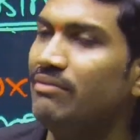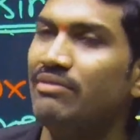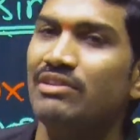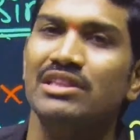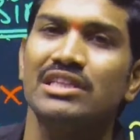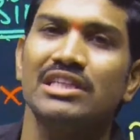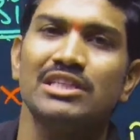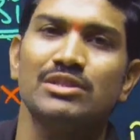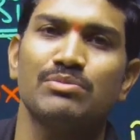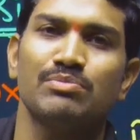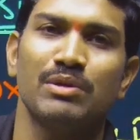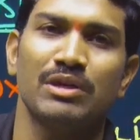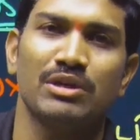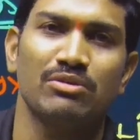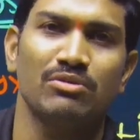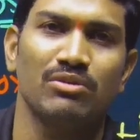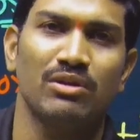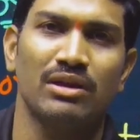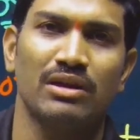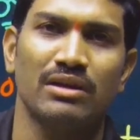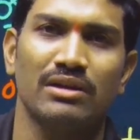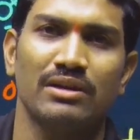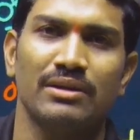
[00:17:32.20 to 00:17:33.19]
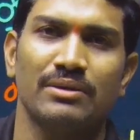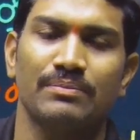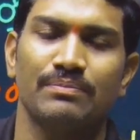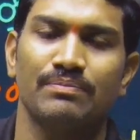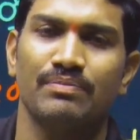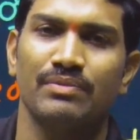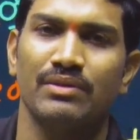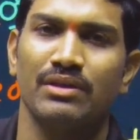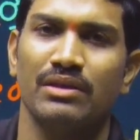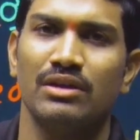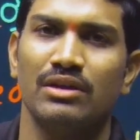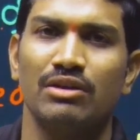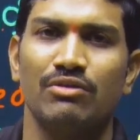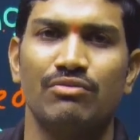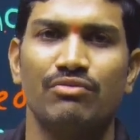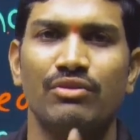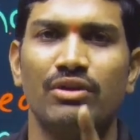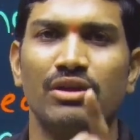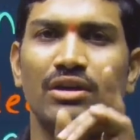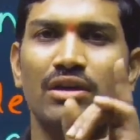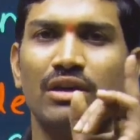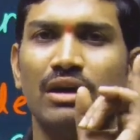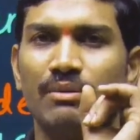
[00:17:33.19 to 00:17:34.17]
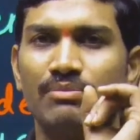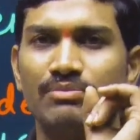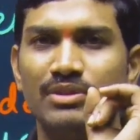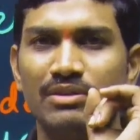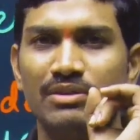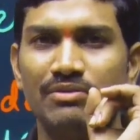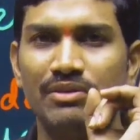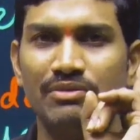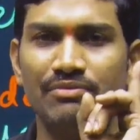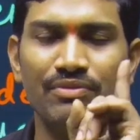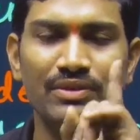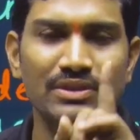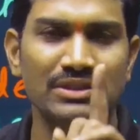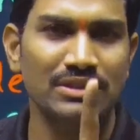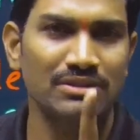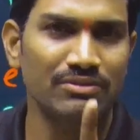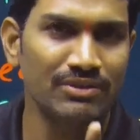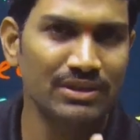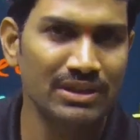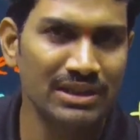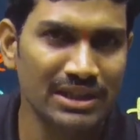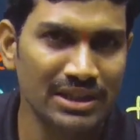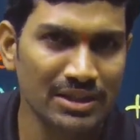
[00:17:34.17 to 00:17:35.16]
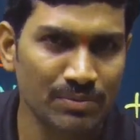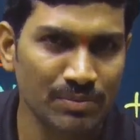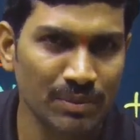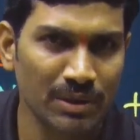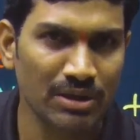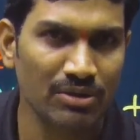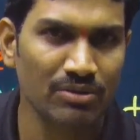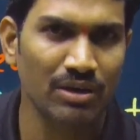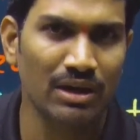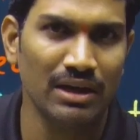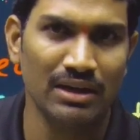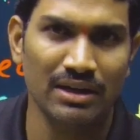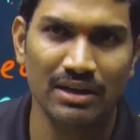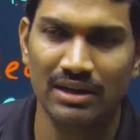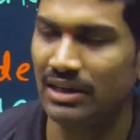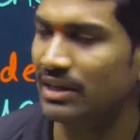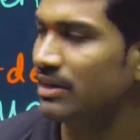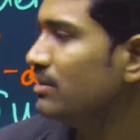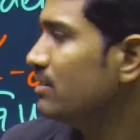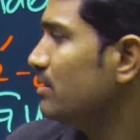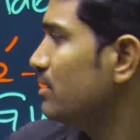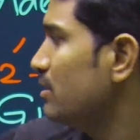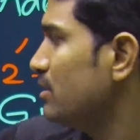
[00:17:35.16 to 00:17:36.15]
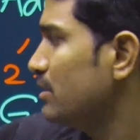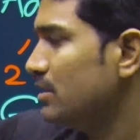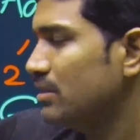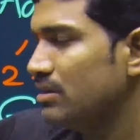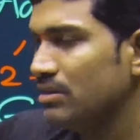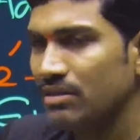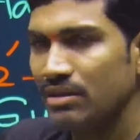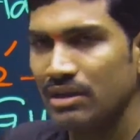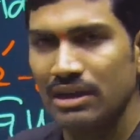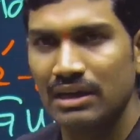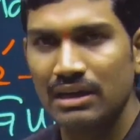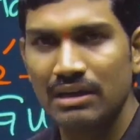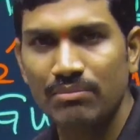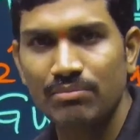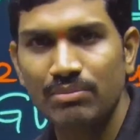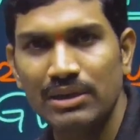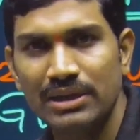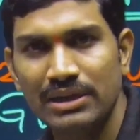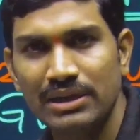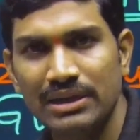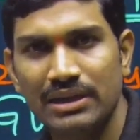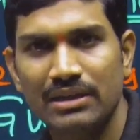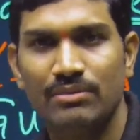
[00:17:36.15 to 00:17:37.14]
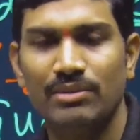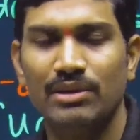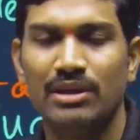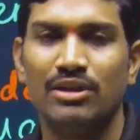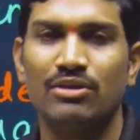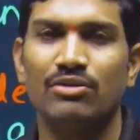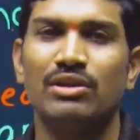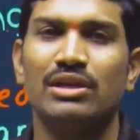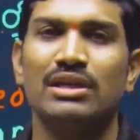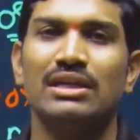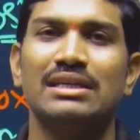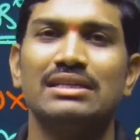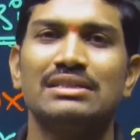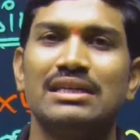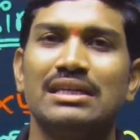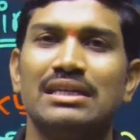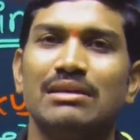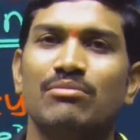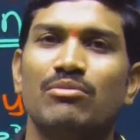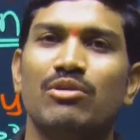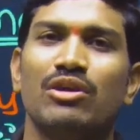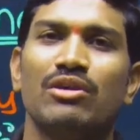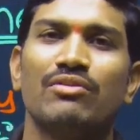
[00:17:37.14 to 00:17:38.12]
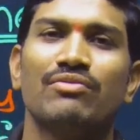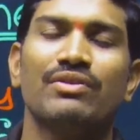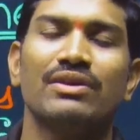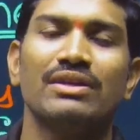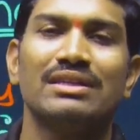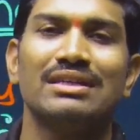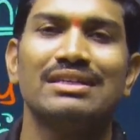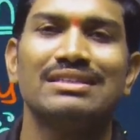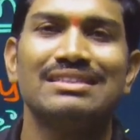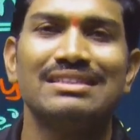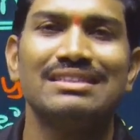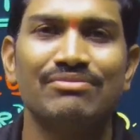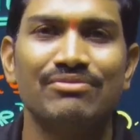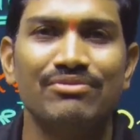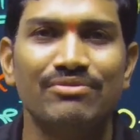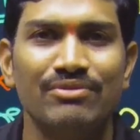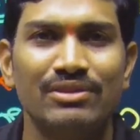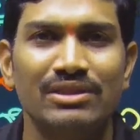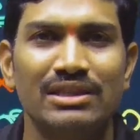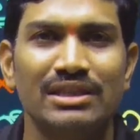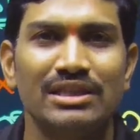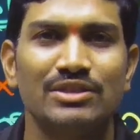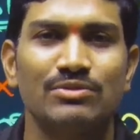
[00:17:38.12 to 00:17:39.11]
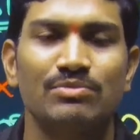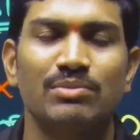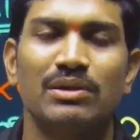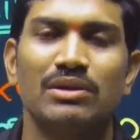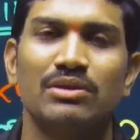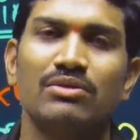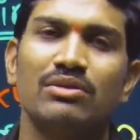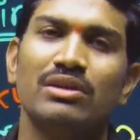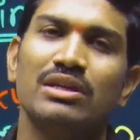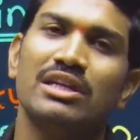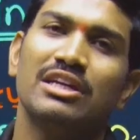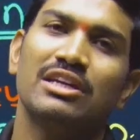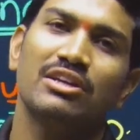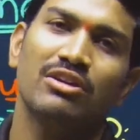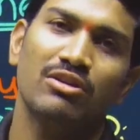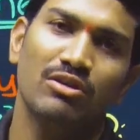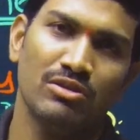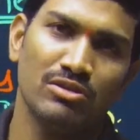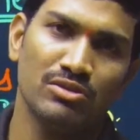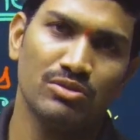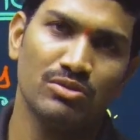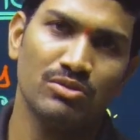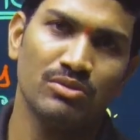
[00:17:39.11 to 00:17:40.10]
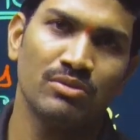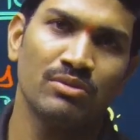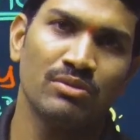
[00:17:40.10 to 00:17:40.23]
with respect to RNA, if you are observing first with respect to RNA, complete table, you can easily modify this with respect to DNA also.